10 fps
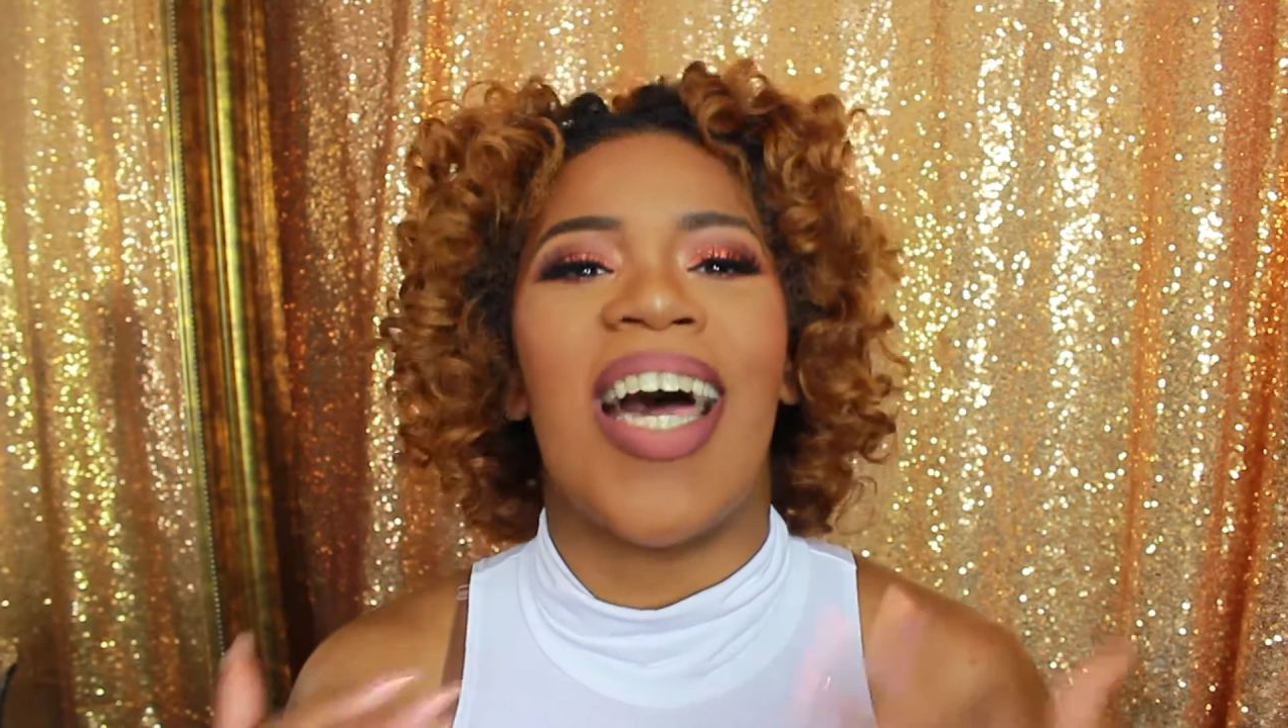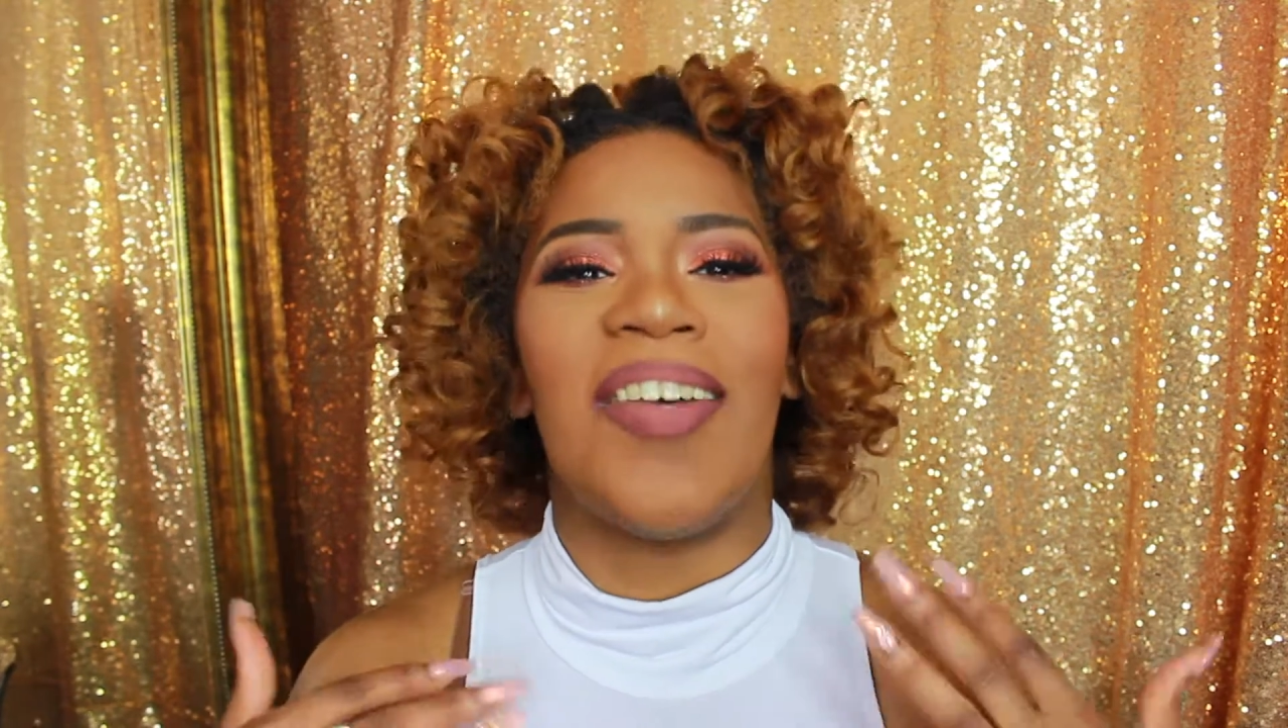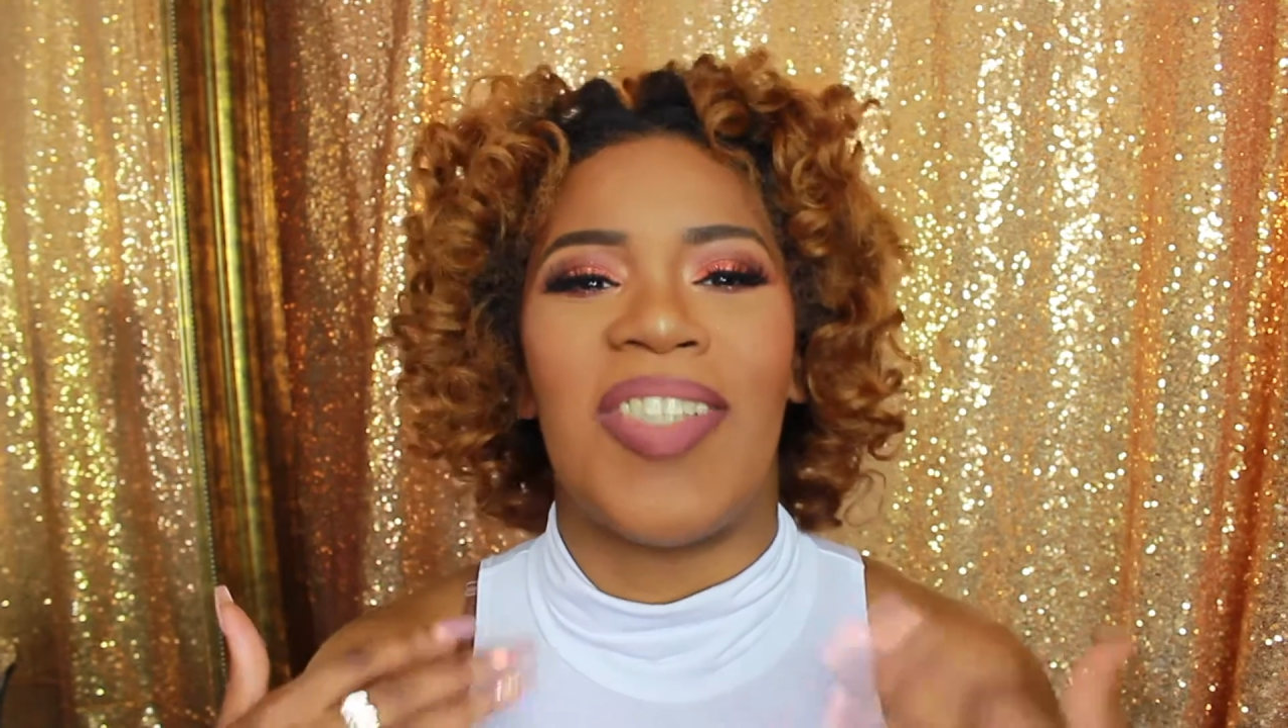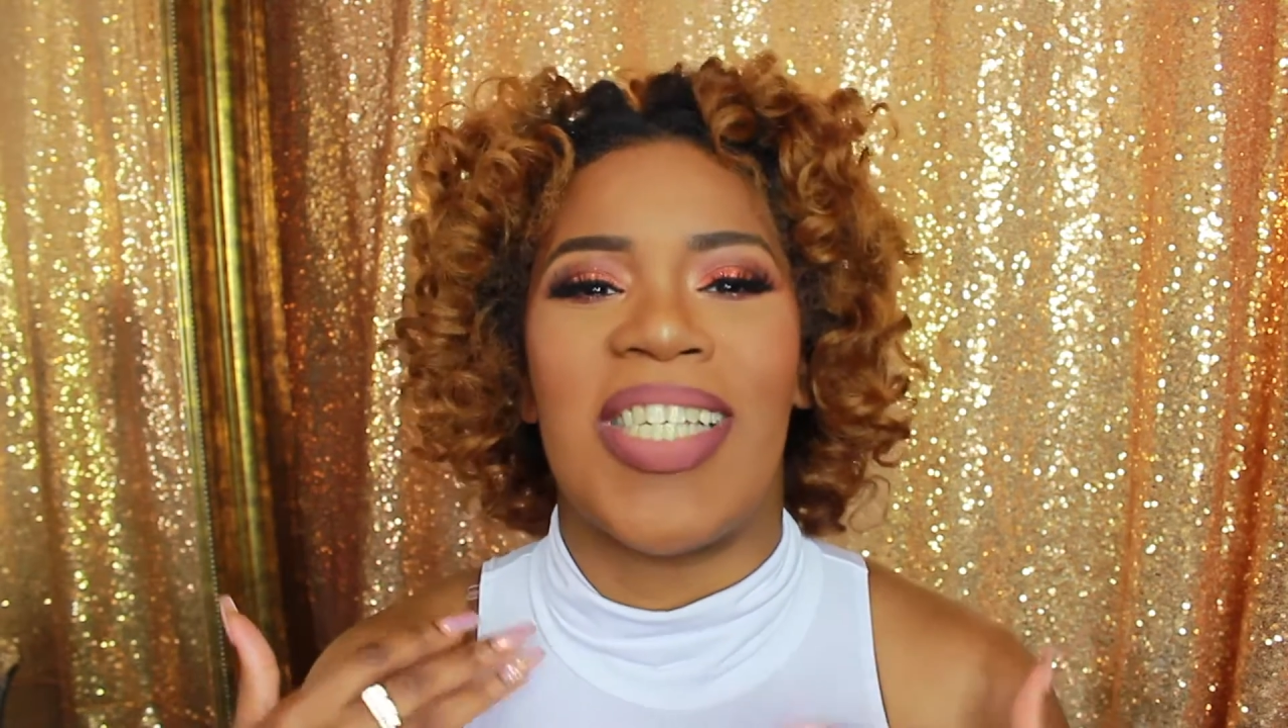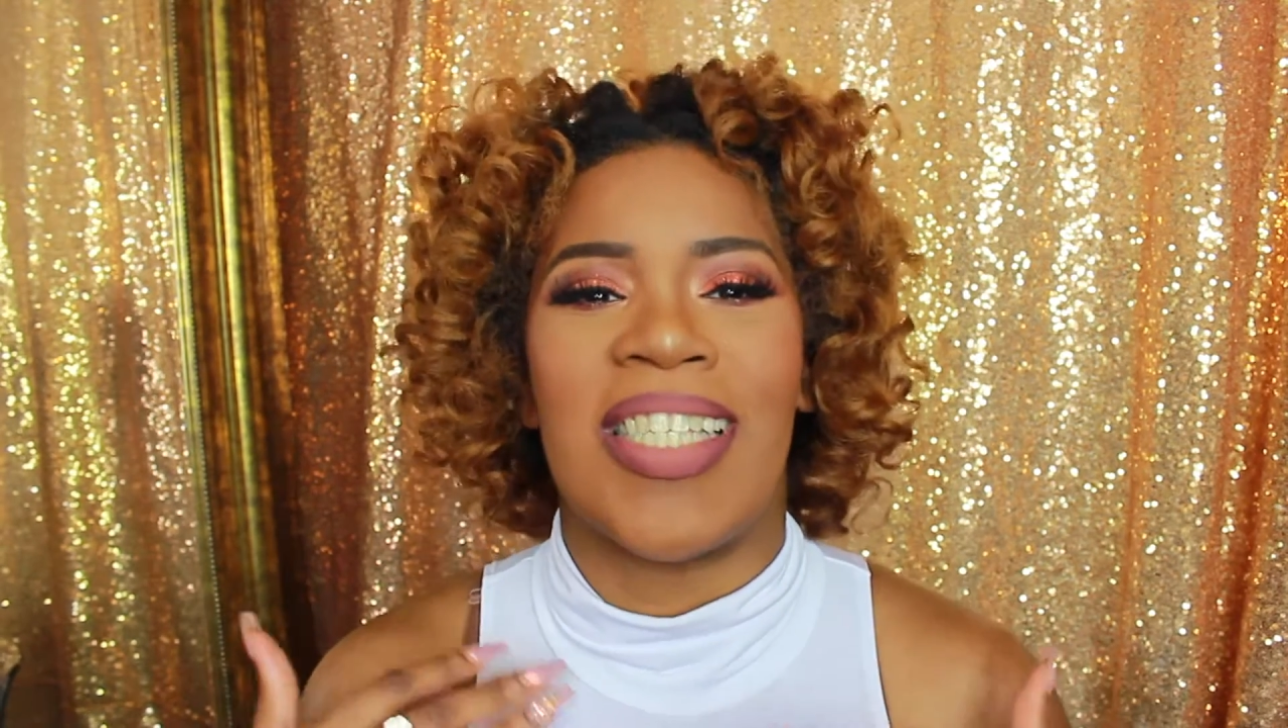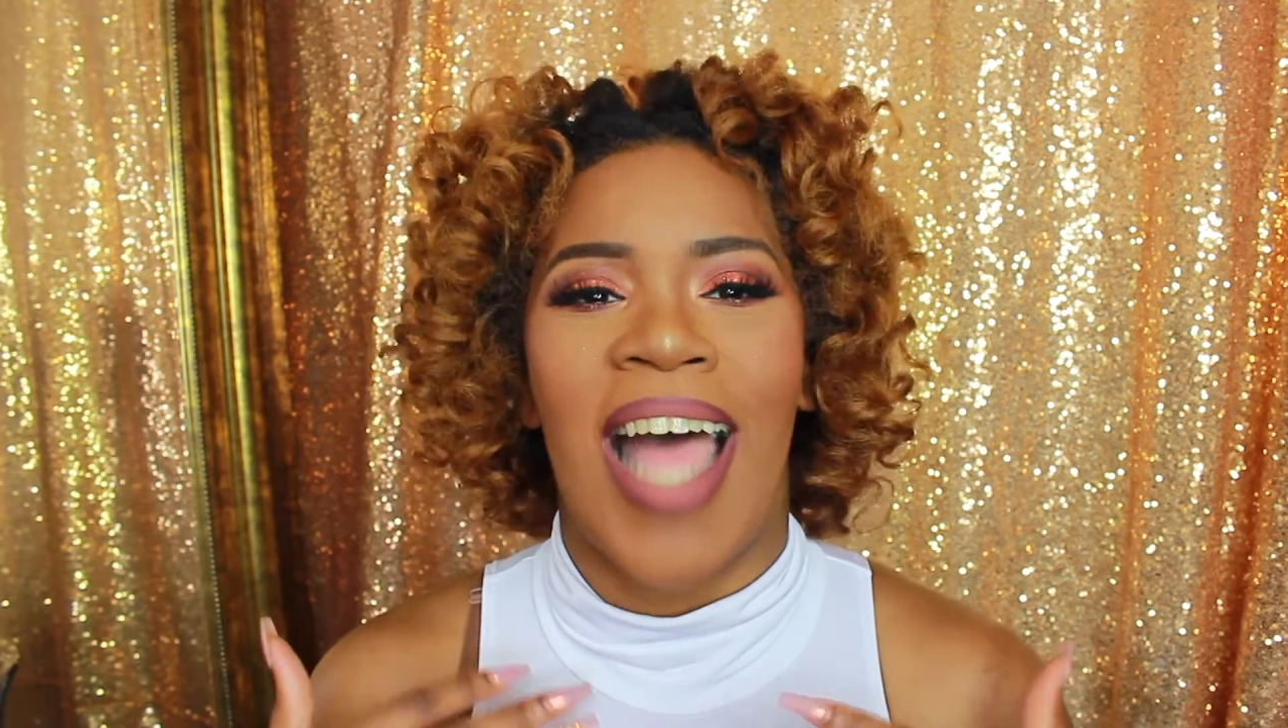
of just